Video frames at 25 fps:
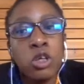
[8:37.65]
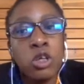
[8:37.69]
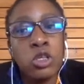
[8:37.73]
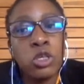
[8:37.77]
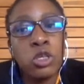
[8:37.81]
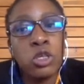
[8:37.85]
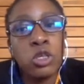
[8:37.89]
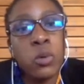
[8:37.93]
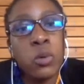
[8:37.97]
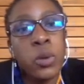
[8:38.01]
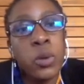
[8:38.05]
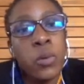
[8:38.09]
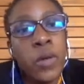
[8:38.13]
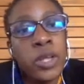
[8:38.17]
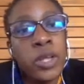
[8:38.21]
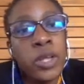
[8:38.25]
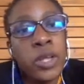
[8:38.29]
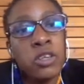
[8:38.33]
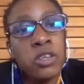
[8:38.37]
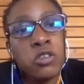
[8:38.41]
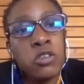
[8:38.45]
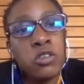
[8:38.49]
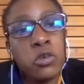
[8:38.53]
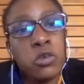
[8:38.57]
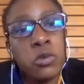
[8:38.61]
So we
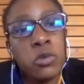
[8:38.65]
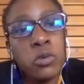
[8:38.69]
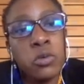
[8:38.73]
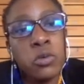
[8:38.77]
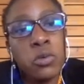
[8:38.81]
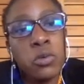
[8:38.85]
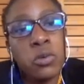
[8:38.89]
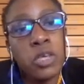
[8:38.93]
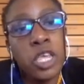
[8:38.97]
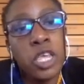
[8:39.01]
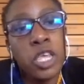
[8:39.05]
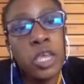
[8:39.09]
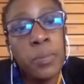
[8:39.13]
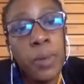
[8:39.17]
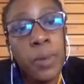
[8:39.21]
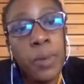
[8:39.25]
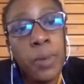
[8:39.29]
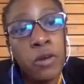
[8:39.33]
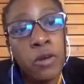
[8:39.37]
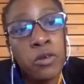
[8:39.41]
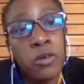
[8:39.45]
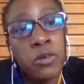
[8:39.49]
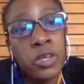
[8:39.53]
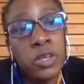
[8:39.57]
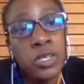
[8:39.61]
wanted to keep
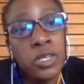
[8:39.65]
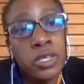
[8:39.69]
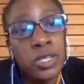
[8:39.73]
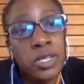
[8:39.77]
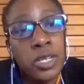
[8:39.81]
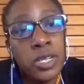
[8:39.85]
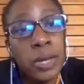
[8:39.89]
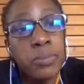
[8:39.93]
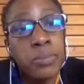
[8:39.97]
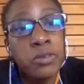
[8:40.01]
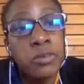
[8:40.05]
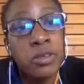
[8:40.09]
our readers up